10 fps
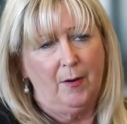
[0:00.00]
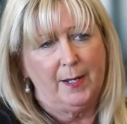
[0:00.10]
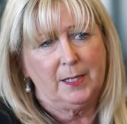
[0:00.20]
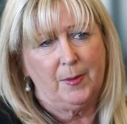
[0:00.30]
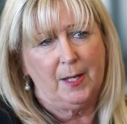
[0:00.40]
her
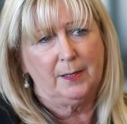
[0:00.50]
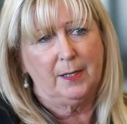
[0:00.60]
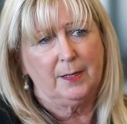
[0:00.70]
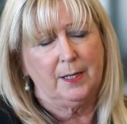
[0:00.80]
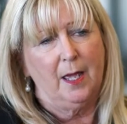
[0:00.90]

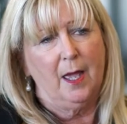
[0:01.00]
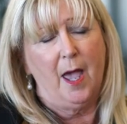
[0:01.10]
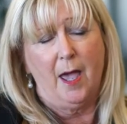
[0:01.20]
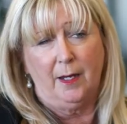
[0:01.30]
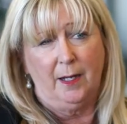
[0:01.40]
expenses,
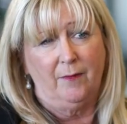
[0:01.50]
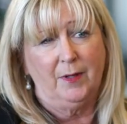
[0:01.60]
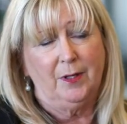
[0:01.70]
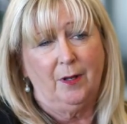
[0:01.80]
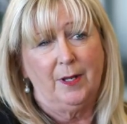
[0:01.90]
had
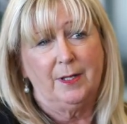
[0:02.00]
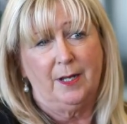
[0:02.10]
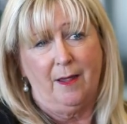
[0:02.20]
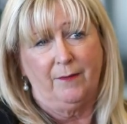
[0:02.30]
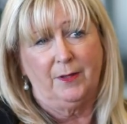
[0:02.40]

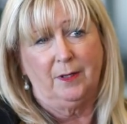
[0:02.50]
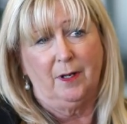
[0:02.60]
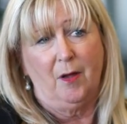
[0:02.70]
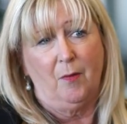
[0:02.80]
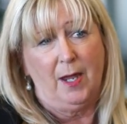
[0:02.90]
$11 left
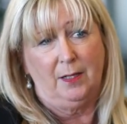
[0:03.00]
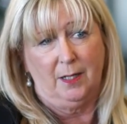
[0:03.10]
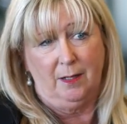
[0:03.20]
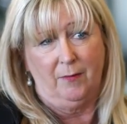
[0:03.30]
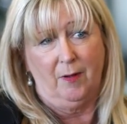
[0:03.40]
a week
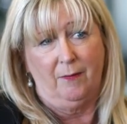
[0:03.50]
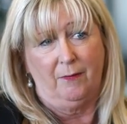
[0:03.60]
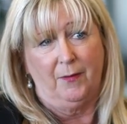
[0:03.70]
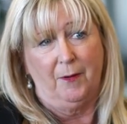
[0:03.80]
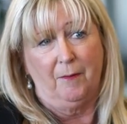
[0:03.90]
to live
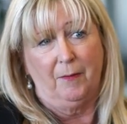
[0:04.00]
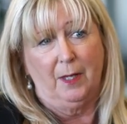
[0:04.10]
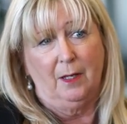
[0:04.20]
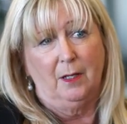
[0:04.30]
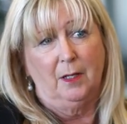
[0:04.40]
off.
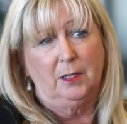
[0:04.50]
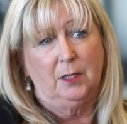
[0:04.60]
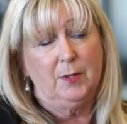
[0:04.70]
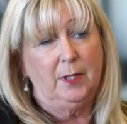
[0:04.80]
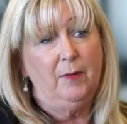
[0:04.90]

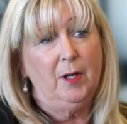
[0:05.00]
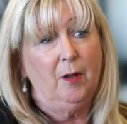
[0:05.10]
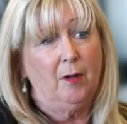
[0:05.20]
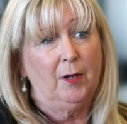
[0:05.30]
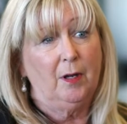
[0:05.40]
She was living
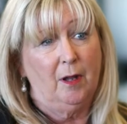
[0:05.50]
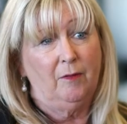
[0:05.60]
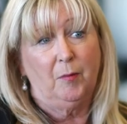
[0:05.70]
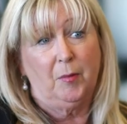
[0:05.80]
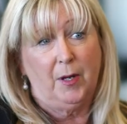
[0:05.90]
on a
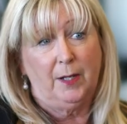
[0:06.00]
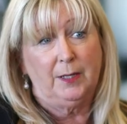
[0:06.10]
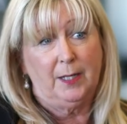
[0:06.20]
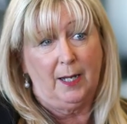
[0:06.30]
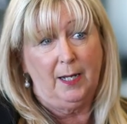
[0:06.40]
loaf of bread a
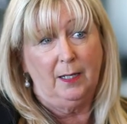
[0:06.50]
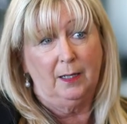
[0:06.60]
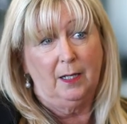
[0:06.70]
day,